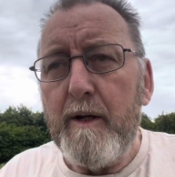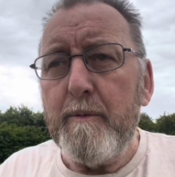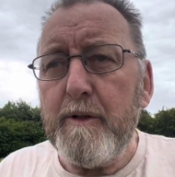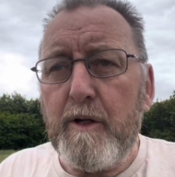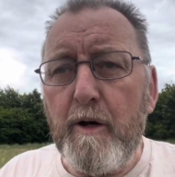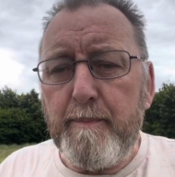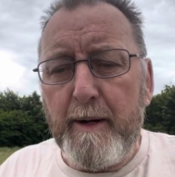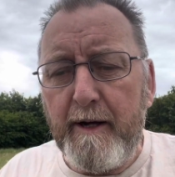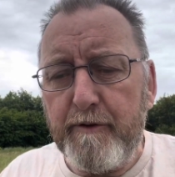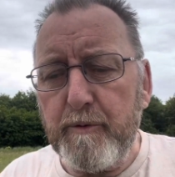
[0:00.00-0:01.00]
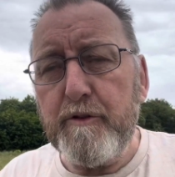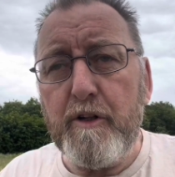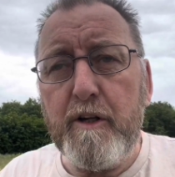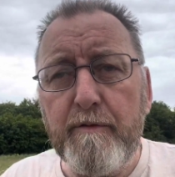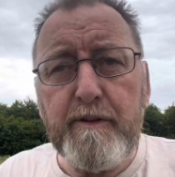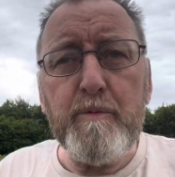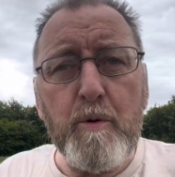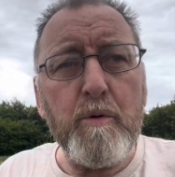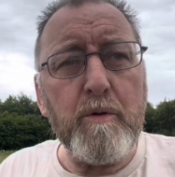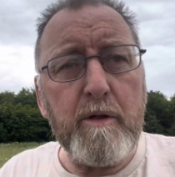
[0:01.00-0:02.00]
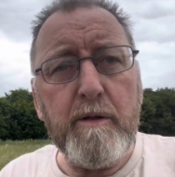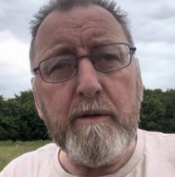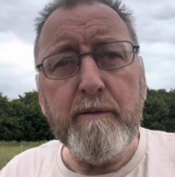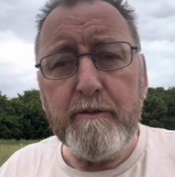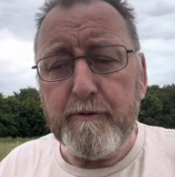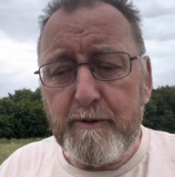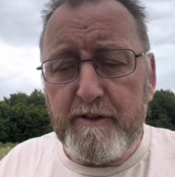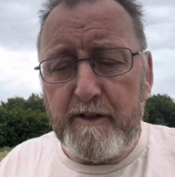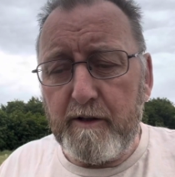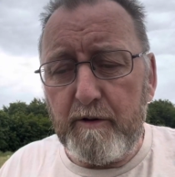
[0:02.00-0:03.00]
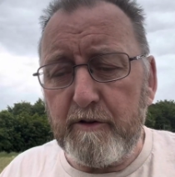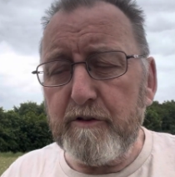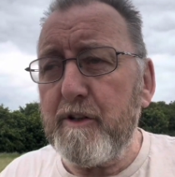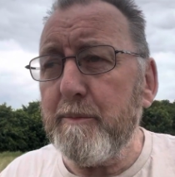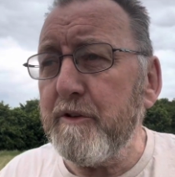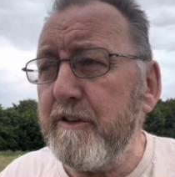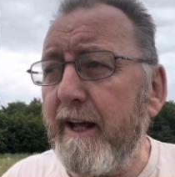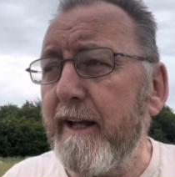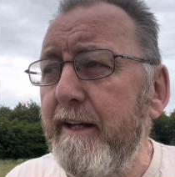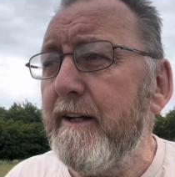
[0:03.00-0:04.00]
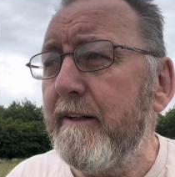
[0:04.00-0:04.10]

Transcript: You cut a path through it, it's a lovely walk, especially on a summer's day.